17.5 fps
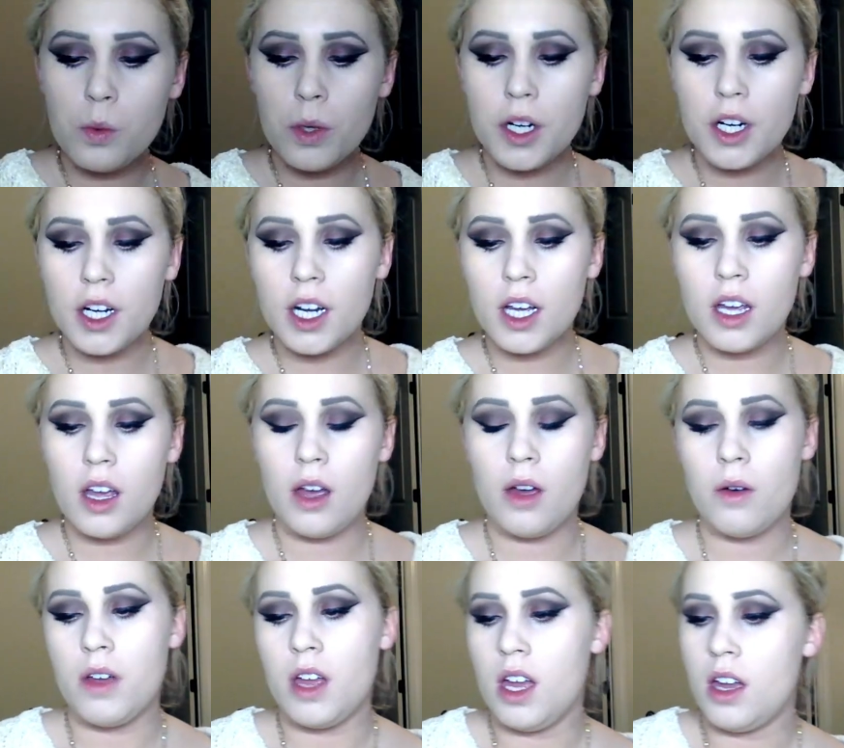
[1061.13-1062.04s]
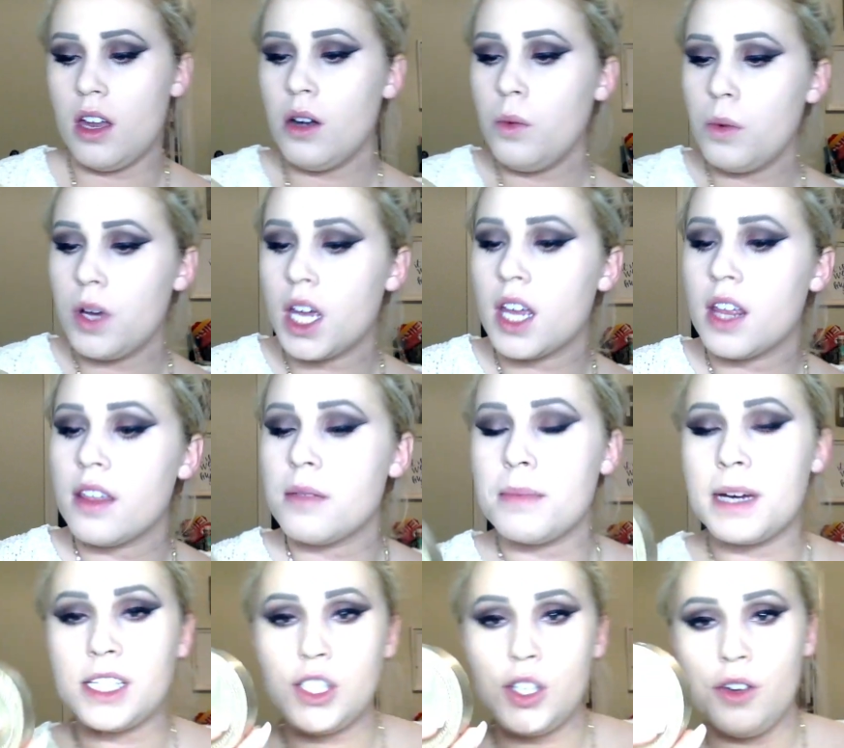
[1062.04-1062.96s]
We're going to go in with
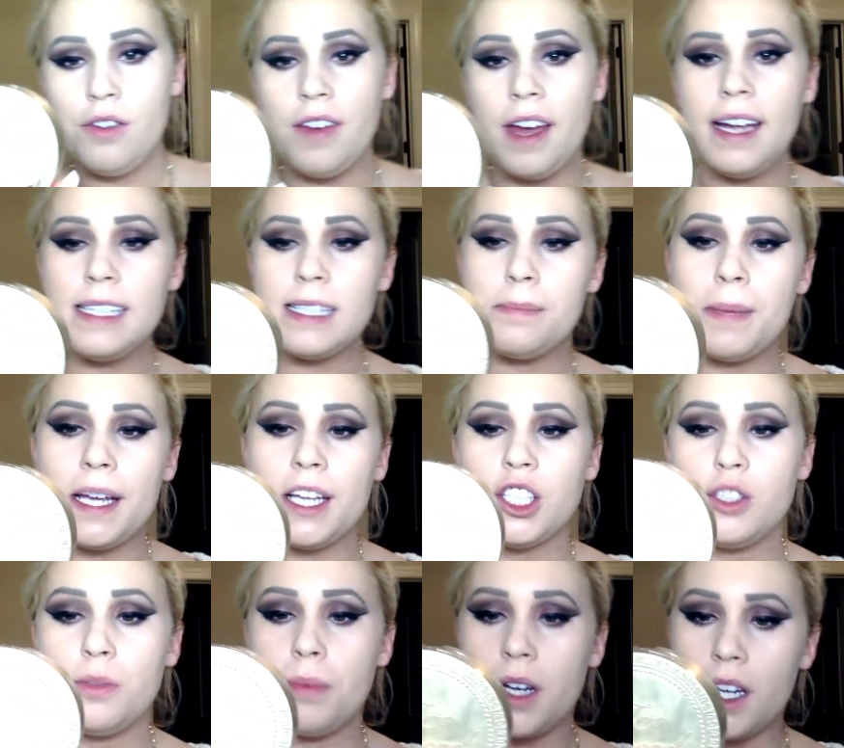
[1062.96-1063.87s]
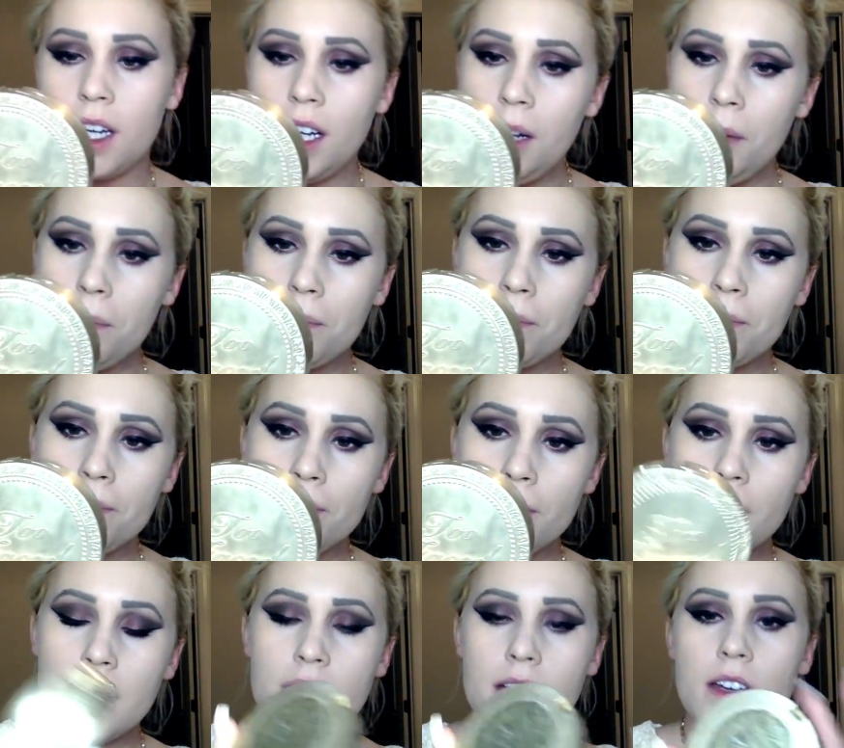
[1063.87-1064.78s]
my Too Faced Beach Bunny
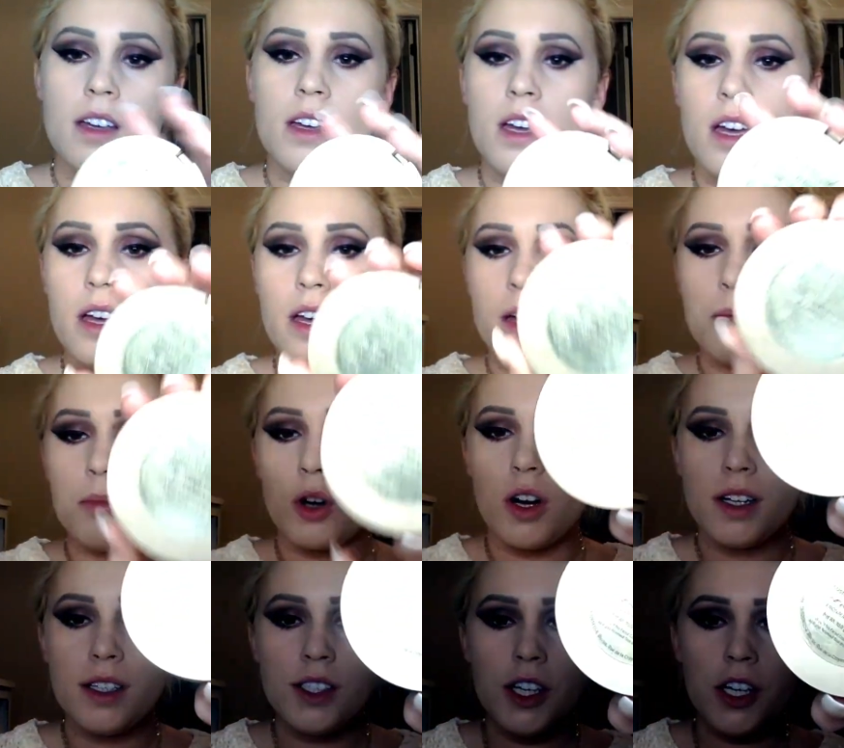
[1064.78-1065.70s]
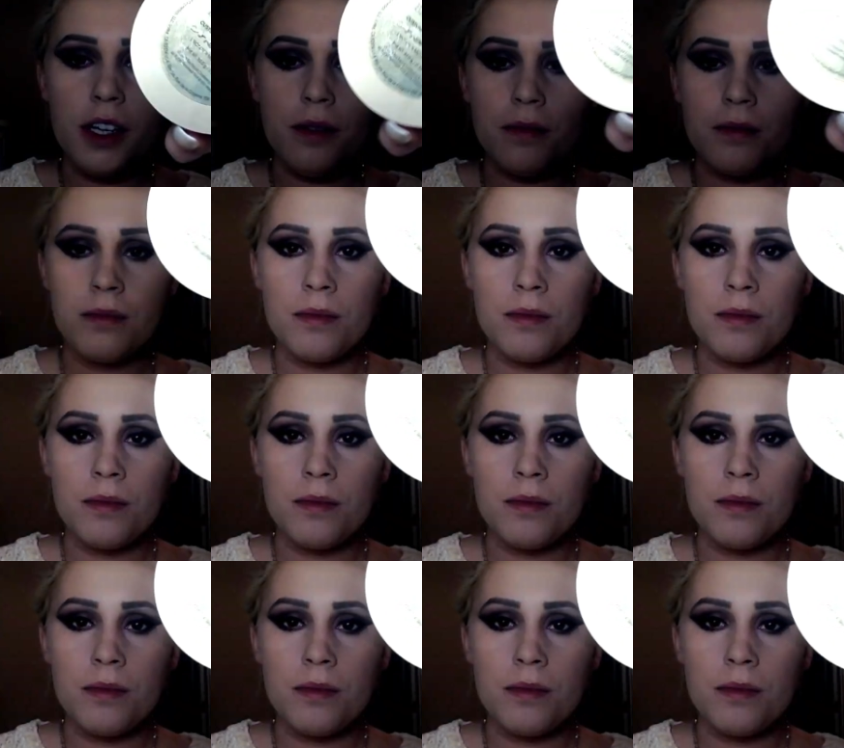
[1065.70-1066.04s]
bronzer.